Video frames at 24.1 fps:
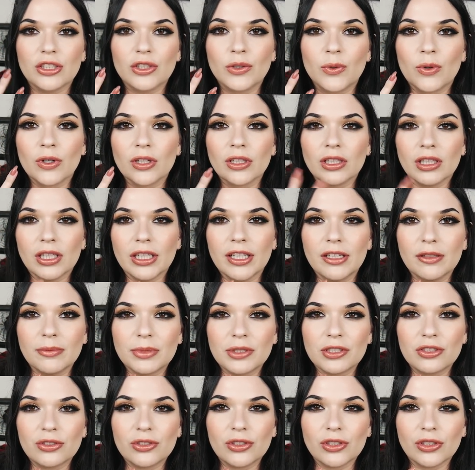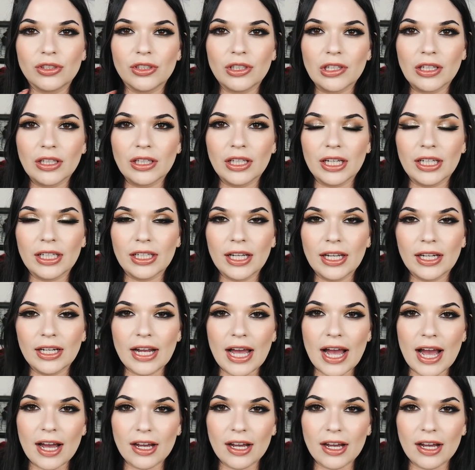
your lips to look like an